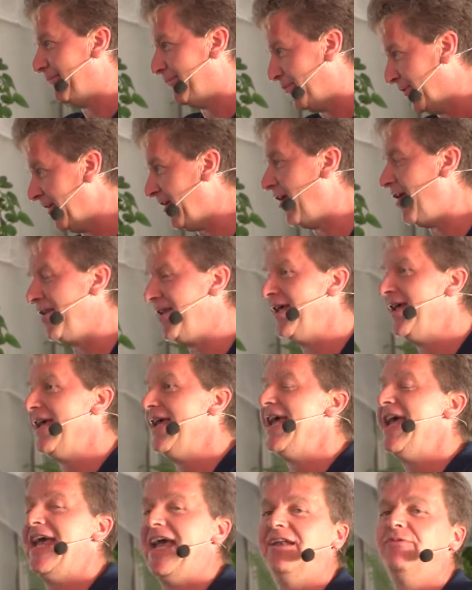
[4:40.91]
put on,
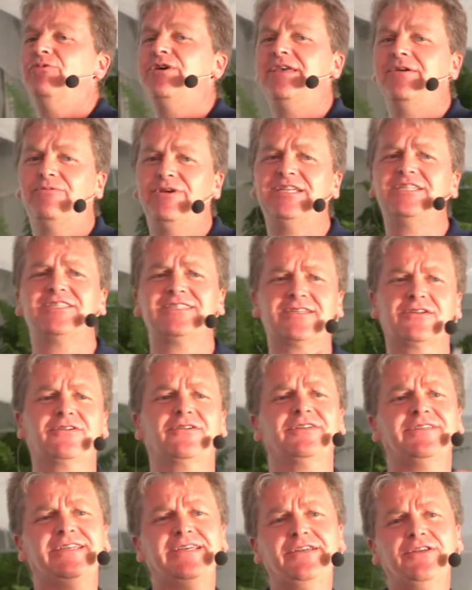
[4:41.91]
and we just
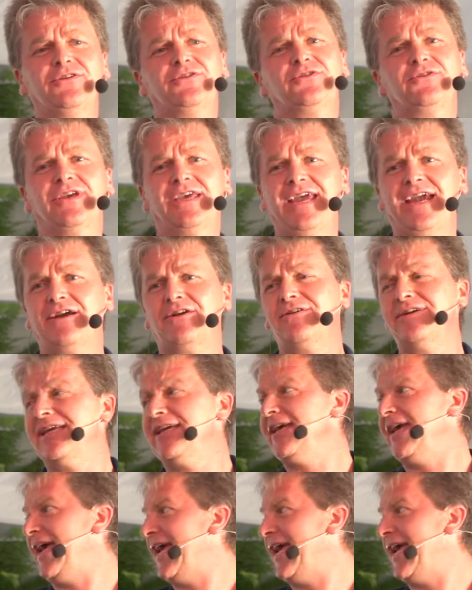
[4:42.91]
continue to carry